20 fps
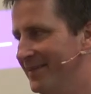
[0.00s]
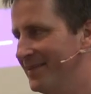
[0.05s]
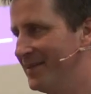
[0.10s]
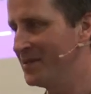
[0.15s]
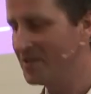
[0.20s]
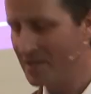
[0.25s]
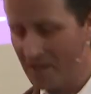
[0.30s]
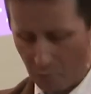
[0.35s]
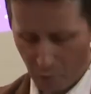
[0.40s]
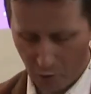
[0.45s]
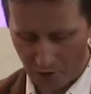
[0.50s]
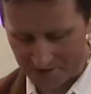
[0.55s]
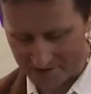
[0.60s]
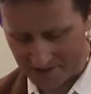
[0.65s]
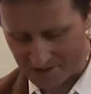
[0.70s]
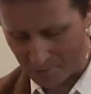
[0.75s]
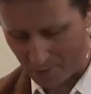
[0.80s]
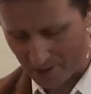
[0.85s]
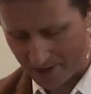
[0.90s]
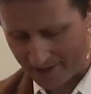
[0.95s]
You see, it works
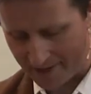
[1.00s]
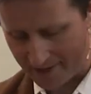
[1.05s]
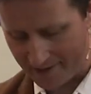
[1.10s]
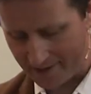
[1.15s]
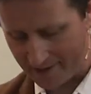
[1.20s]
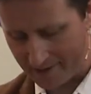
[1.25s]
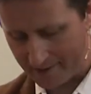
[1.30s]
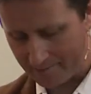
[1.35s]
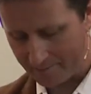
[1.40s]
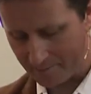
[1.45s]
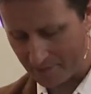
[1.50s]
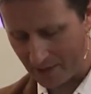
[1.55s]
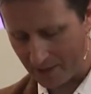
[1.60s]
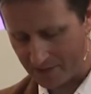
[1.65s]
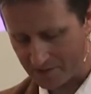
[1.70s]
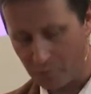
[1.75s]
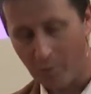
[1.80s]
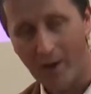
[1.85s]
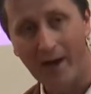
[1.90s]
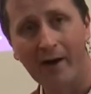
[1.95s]
this way
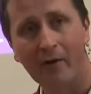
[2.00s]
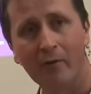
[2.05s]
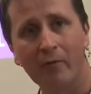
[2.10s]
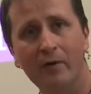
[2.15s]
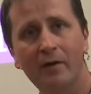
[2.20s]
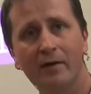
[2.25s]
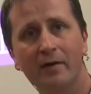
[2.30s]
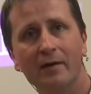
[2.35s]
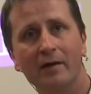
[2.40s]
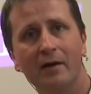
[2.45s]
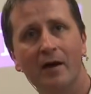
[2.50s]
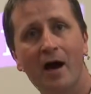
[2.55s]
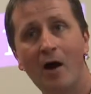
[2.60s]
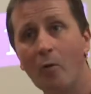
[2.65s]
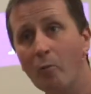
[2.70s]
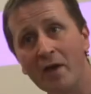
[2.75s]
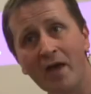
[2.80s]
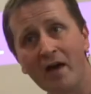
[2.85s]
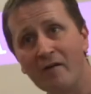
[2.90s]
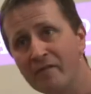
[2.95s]
as well.
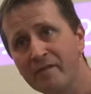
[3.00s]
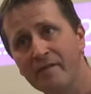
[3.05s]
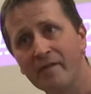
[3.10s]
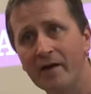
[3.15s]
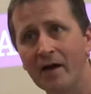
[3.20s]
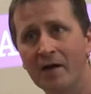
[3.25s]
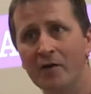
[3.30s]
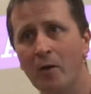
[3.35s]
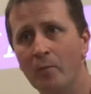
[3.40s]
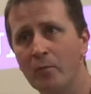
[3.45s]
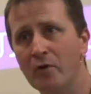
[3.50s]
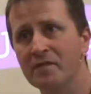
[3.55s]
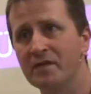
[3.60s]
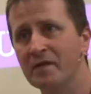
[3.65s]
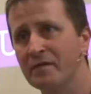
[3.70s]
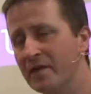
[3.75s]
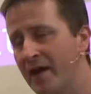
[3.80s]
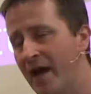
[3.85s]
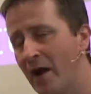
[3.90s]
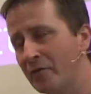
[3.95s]
We have a number of
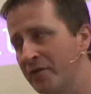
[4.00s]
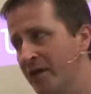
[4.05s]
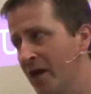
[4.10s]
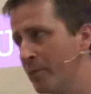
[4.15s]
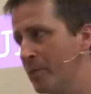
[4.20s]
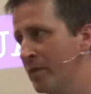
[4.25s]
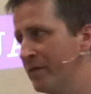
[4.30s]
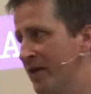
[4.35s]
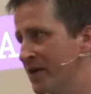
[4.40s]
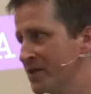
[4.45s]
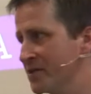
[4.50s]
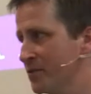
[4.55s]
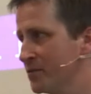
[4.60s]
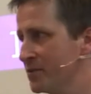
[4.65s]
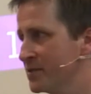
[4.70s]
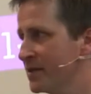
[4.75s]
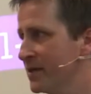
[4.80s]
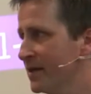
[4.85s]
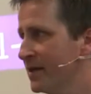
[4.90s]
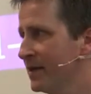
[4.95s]
different healthcare
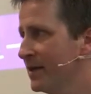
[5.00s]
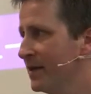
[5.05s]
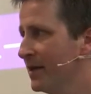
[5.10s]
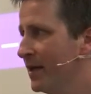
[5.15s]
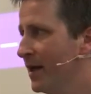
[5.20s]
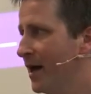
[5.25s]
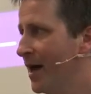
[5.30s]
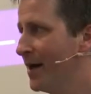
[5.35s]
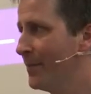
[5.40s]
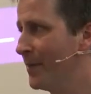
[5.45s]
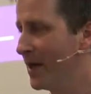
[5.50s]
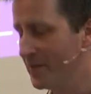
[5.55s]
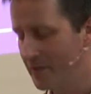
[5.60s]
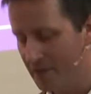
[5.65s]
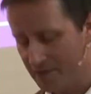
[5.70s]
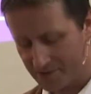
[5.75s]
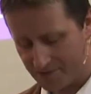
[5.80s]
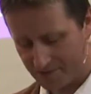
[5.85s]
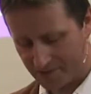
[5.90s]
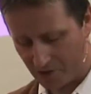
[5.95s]
professionals in
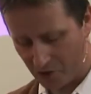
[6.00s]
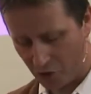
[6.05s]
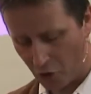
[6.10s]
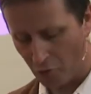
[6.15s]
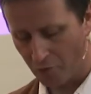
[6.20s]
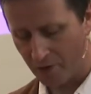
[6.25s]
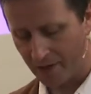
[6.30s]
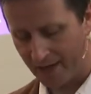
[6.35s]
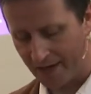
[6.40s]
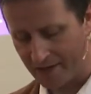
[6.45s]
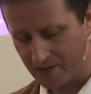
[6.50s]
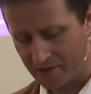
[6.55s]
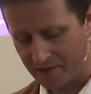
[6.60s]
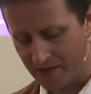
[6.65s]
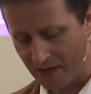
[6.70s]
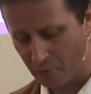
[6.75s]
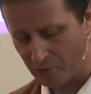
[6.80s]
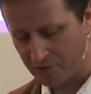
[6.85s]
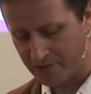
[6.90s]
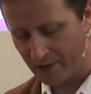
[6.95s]
this congregation.
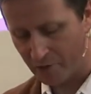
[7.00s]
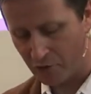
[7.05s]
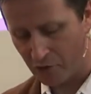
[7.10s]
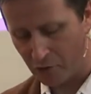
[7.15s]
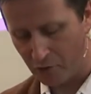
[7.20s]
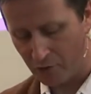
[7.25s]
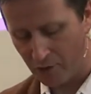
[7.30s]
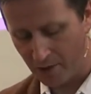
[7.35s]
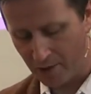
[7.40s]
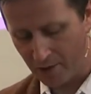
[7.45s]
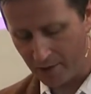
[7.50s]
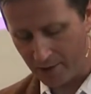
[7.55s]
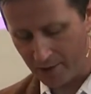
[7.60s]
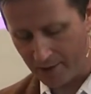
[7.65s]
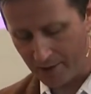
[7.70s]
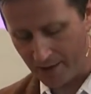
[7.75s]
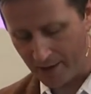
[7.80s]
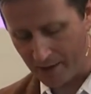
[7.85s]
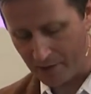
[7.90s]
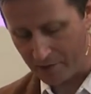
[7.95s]
They will tell you
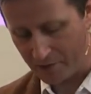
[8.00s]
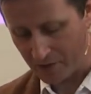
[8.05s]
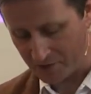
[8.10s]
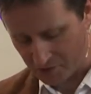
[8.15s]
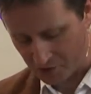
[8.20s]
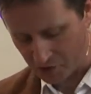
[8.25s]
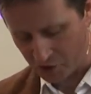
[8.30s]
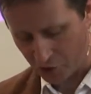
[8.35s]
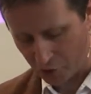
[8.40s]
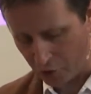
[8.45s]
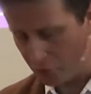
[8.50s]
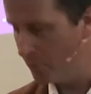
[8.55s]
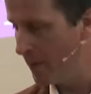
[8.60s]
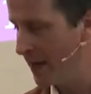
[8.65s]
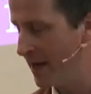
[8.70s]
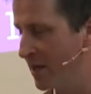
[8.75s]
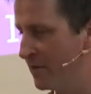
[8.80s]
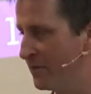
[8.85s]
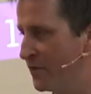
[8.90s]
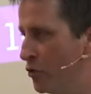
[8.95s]
this is true.
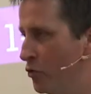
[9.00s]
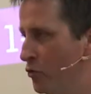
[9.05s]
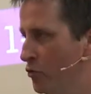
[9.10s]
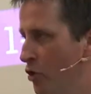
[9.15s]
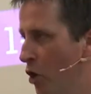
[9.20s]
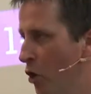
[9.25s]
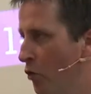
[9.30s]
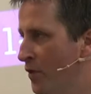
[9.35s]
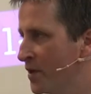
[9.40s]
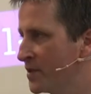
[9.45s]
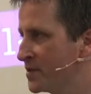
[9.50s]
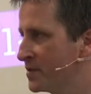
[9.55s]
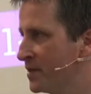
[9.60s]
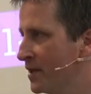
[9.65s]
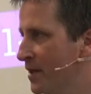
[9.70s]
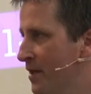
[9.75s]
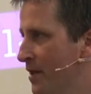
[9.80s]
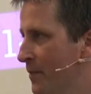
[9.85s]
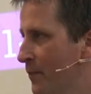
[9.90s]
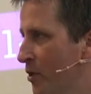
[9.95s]
Many of you know this
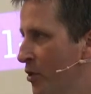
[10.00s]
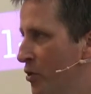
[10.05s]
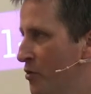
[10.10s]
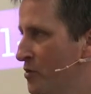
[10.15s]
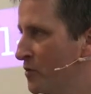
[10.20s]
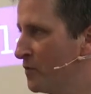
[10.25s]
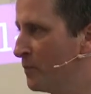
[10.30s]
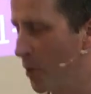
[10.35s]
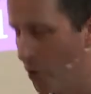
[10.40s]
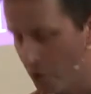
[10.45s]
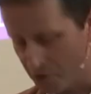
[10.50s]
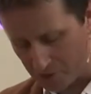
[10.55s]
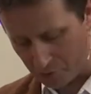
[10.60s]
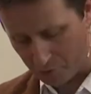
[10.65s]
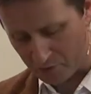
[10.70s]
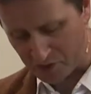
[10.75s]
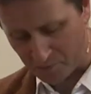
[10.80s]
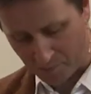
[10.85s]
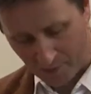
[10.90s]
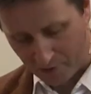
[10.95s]
because of personal
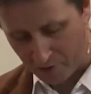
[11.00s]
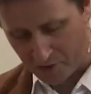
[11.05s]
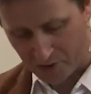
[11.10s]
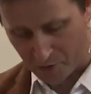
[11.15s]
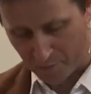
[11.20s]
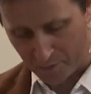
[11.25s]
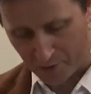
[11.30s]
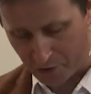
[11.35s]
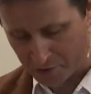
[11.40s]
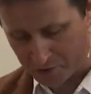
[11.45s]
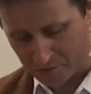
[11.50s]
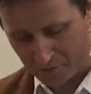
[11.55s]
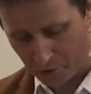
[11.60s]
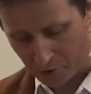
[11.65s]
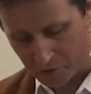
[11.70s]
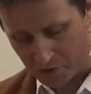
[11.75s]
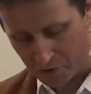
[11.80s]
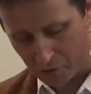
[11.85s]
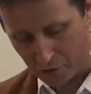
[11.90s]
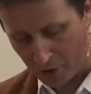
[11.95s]
experience or because of
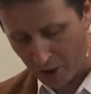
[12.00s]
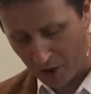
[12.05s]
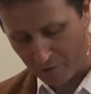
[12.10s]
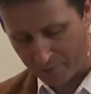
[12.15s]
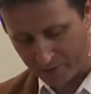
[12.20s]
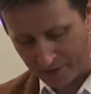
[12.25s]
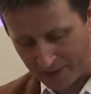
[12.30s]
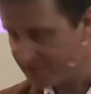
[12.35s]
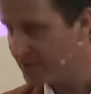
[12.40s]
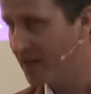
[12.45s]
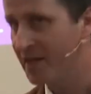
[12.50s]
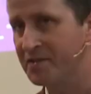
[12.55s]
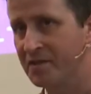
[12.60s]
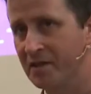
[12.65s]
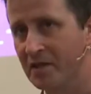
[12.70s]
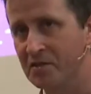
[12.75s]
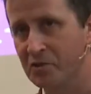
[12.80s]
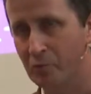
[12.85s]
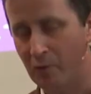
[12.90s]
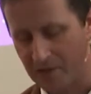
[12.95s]
those you love. But let's ask
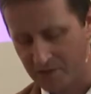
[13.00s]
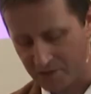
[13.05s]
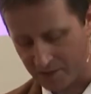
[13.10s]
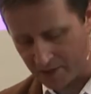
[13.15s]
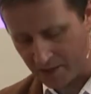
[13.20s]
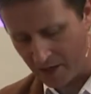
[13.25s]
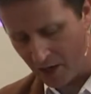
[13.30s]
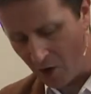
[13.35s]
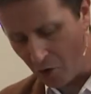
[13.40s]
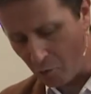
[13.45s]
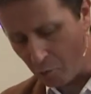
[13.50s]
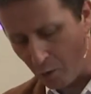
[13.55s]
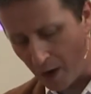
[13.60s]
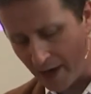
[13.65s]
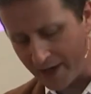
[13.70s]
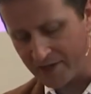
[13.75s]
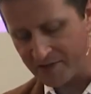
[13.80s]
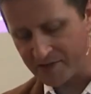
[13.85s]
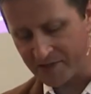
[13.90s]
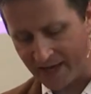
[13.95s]
this question.
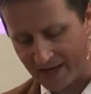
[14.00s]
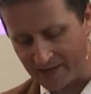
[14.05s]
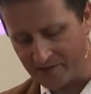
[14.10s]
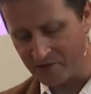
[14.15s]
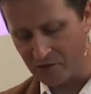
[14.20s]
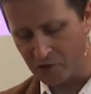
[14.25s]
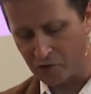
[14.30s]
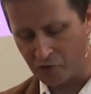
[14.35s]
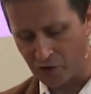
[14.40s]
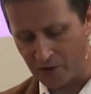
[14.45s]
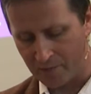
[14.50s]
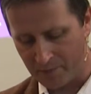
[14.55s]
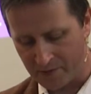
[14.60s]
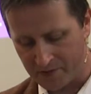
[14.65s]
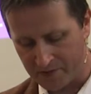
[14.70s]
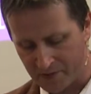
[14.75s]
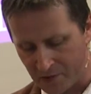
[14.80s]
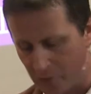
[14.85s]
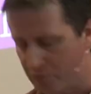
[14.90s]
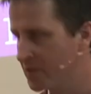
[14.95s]
Why is cancer
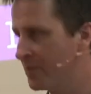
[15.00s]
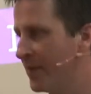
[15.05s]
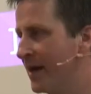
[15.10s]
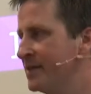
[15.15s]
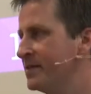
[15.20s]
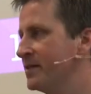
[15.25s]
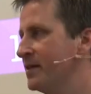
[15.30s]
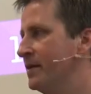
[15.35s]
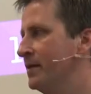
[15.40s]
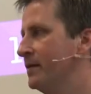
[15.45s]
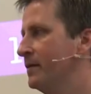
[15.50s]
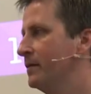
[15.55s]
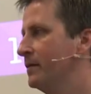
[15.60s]
treatment so demanding?